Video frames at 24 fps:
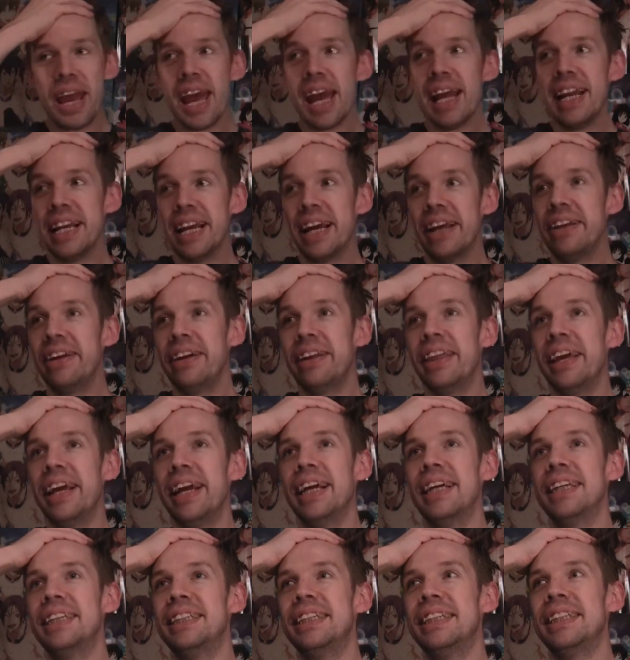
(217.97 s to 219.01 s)
And the other thing
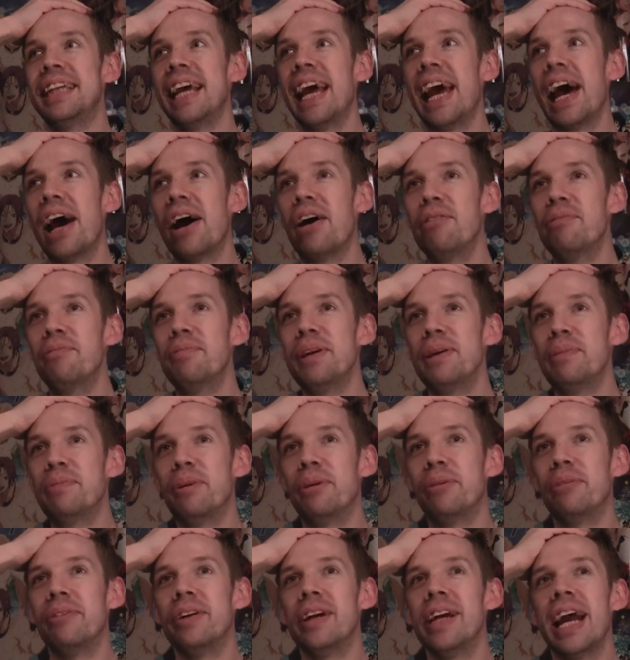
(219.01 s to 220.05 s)
is just how
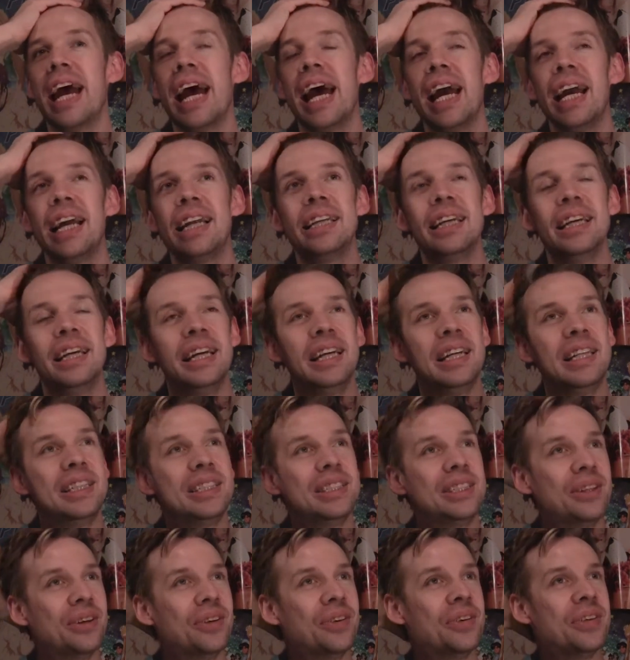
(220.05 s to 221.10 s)
people react. It's
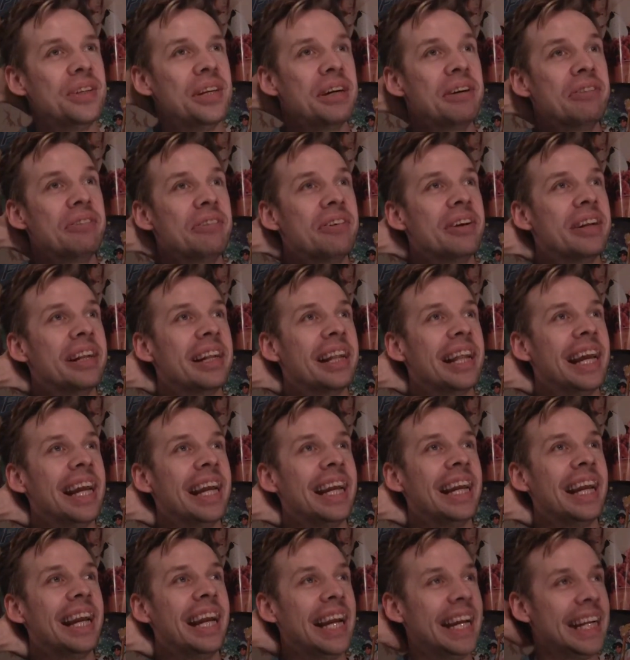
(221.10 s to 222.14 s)
so different.
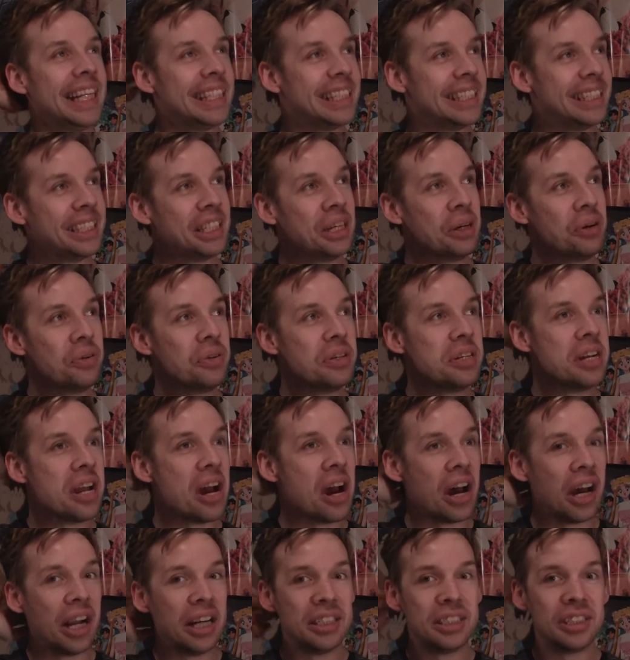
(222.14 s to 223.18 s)
Like, it's so
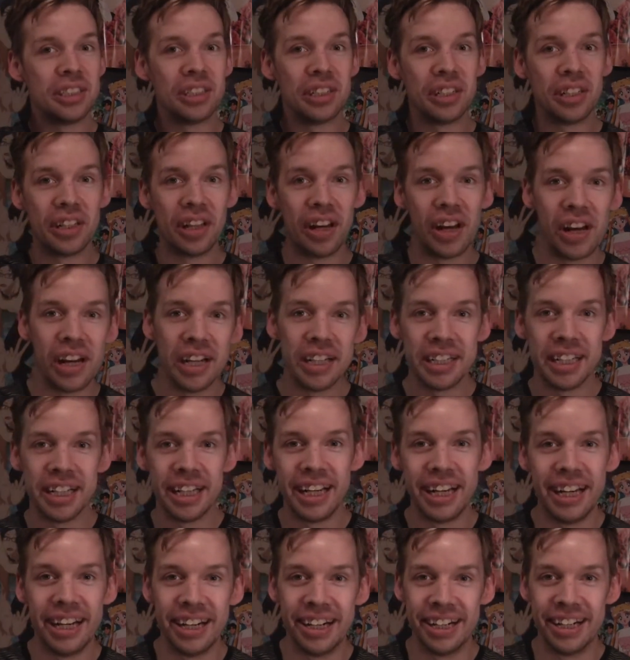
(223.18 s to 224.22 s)
nonchalant
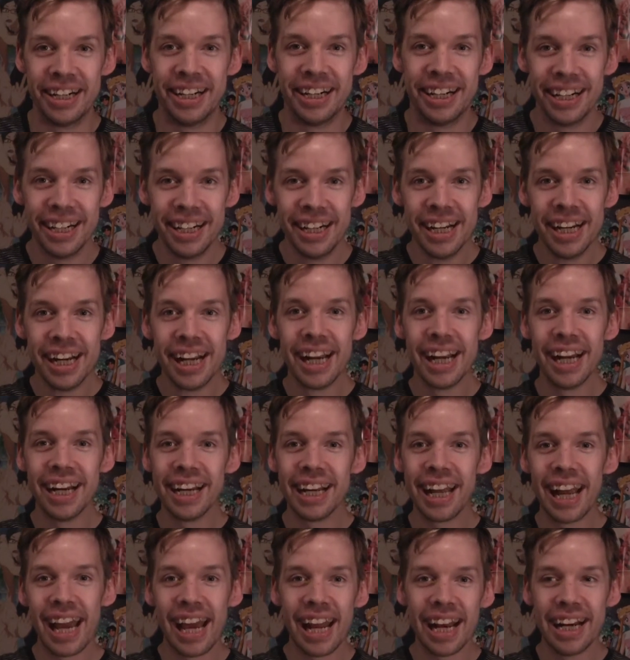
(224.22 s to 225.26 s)
here in
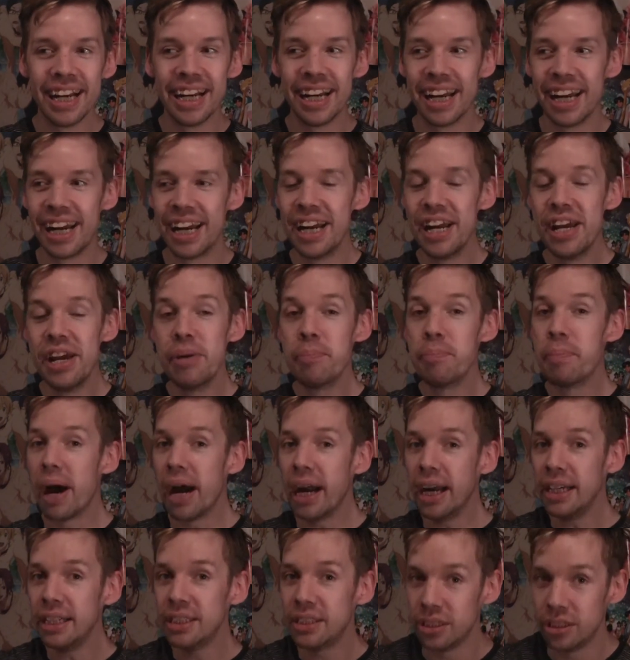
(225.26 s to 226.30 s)
Canada.
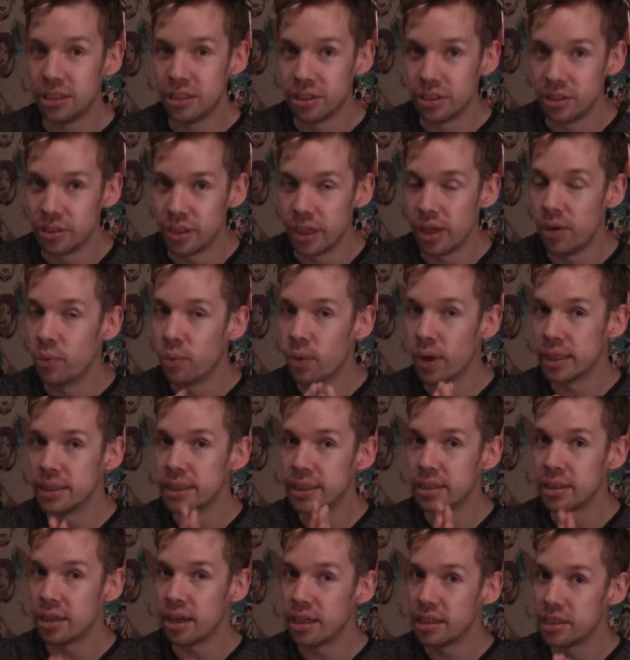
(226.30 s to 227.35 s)
Mind you, it
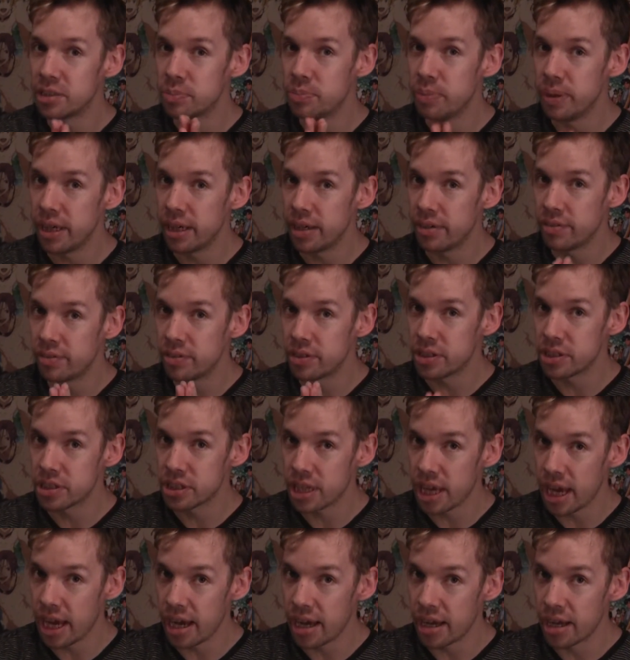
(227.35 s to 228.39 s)
wasn't as big of a
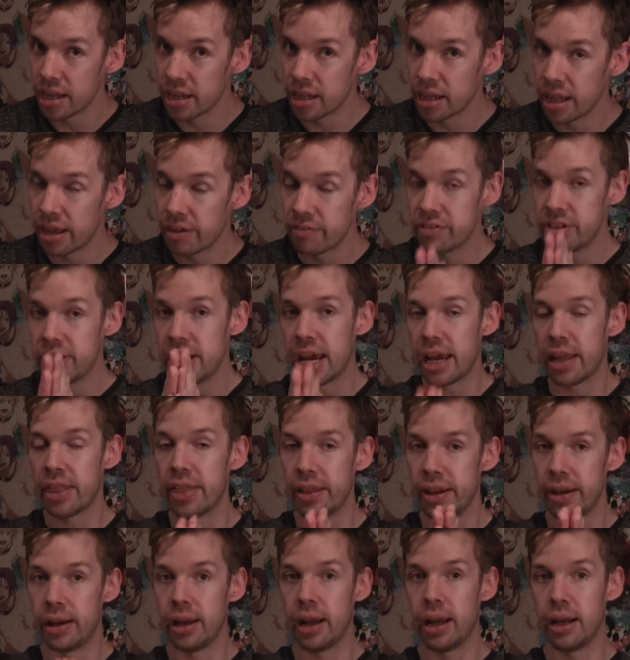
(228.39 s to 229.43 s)
scale of death
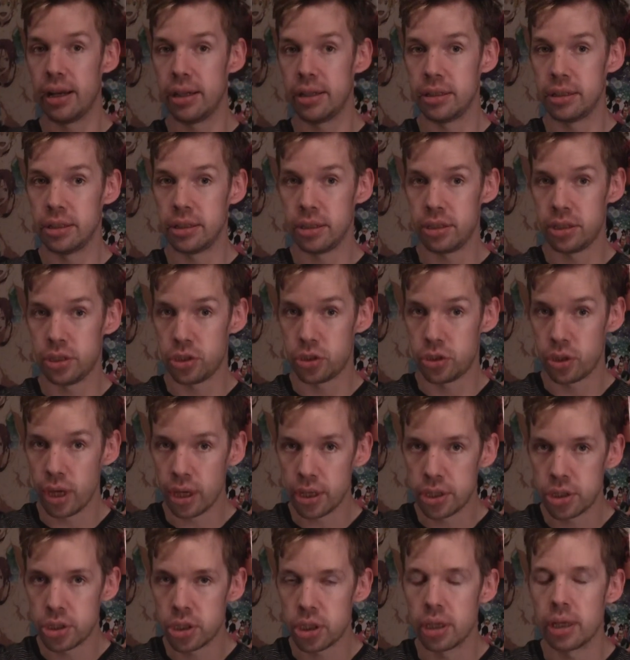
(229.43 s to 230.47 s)
and
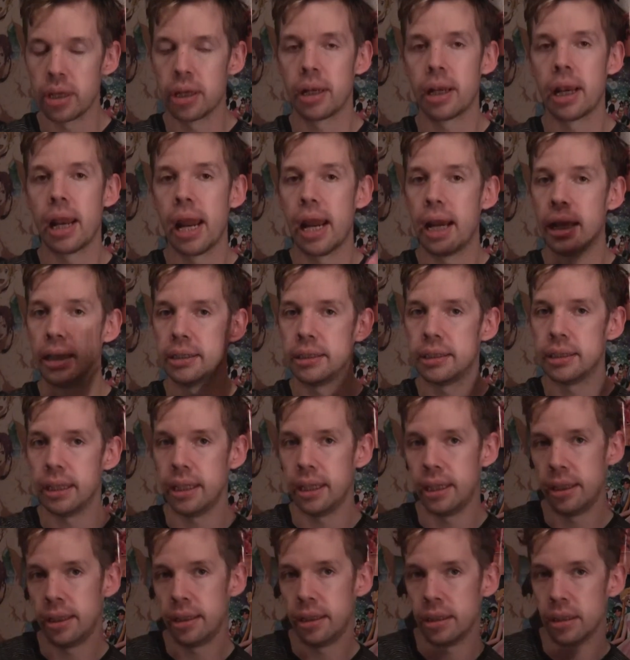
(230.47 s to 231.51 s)
destruction as
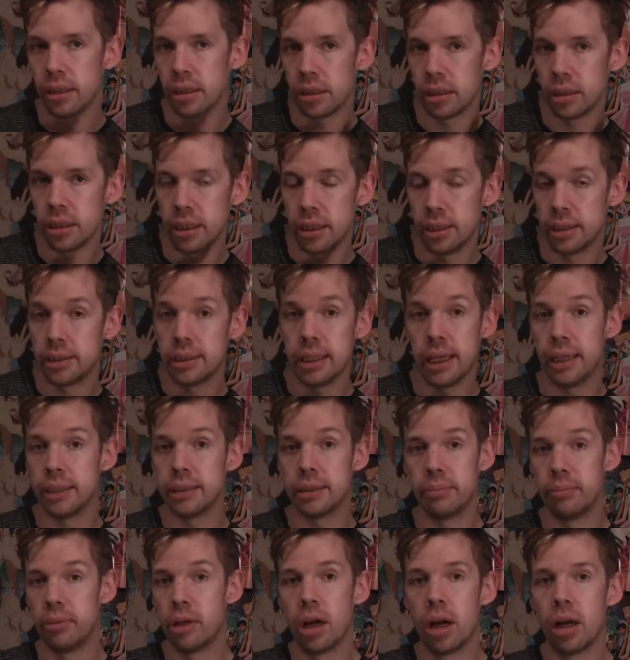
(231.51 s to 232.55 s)
in the States.
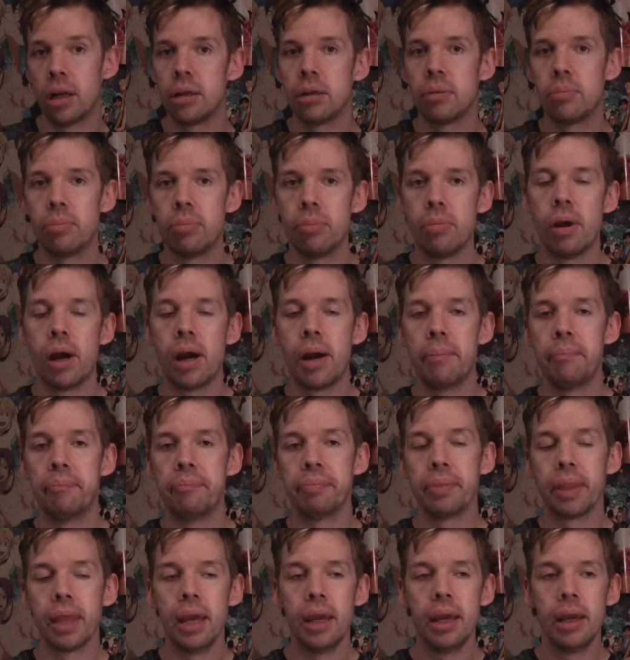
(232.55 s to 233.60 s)
I'm
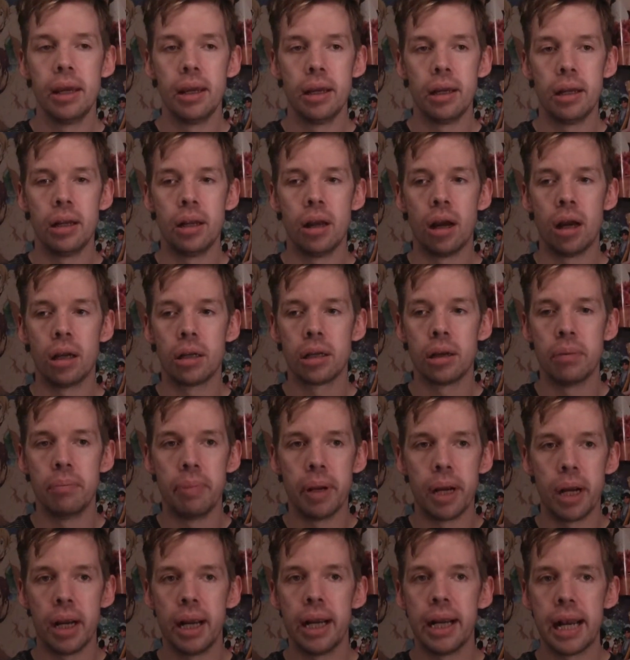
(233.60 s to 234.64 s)
not
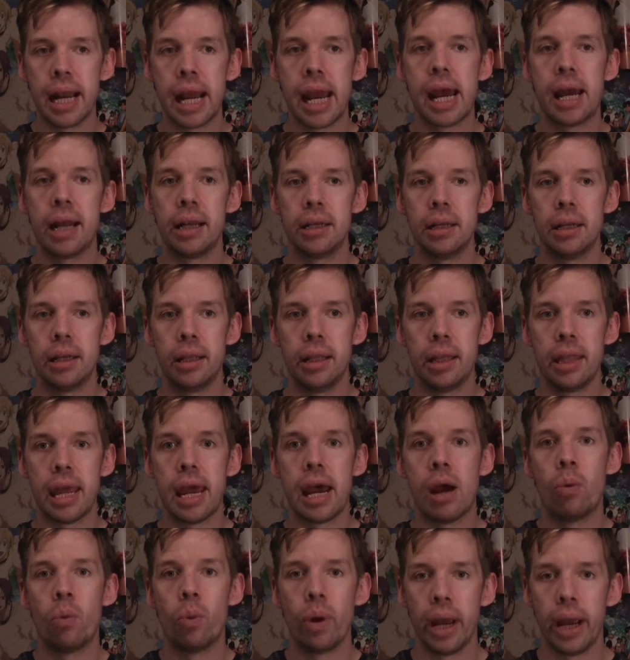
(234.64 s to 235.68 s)
comparing
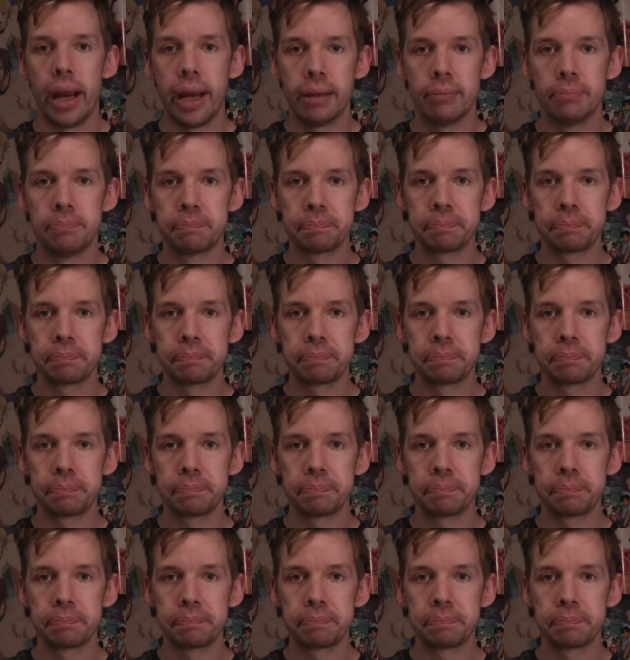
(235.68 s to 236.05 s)
that way.